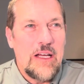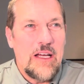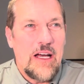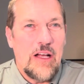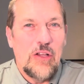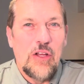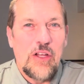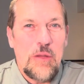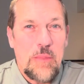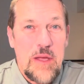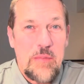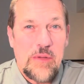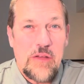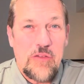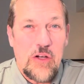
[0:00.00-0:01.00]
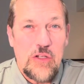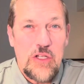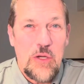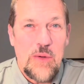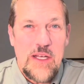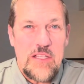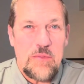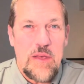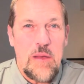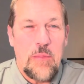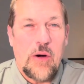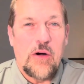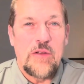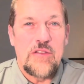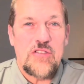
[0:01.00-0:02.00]
a lot of people have got USB
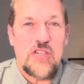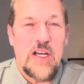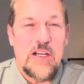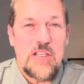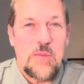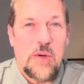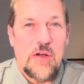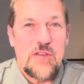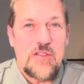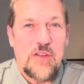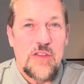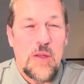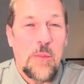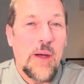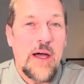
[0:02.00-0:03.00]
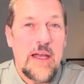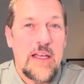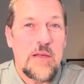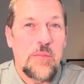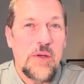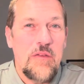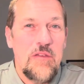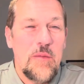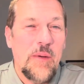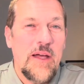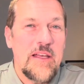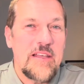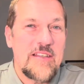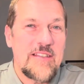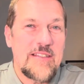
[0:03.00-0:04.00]
points, charging points on the bike, but if your
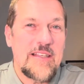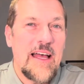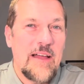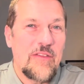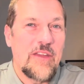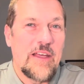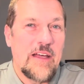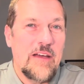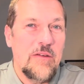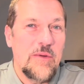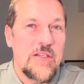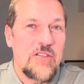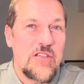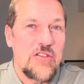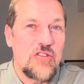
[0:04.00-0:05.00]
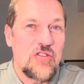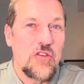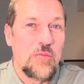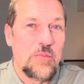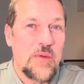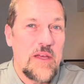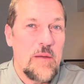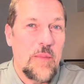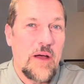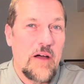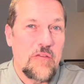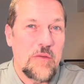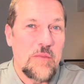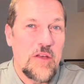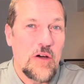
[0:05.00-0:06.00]
bike's sat there, which it should be
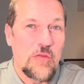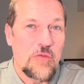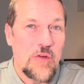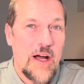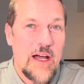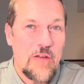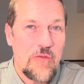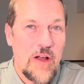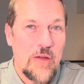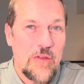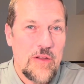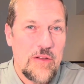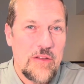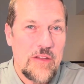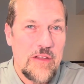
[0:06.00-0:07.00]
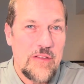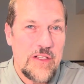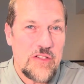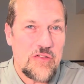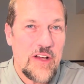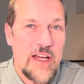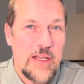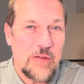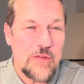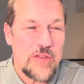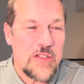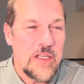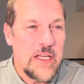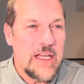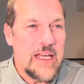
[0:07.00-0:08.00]
apart from the odd ride around the
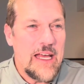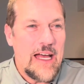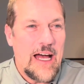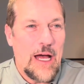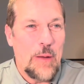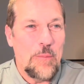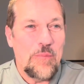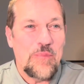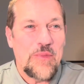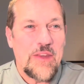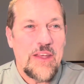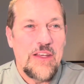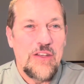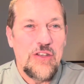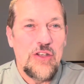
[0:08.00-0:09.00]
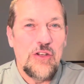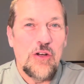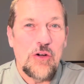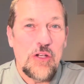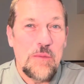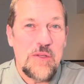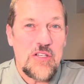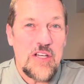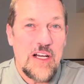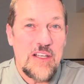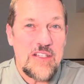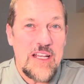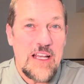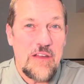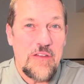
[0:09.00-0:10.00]
trails, you're not going to be
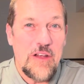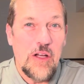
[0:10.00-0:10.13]
charging anything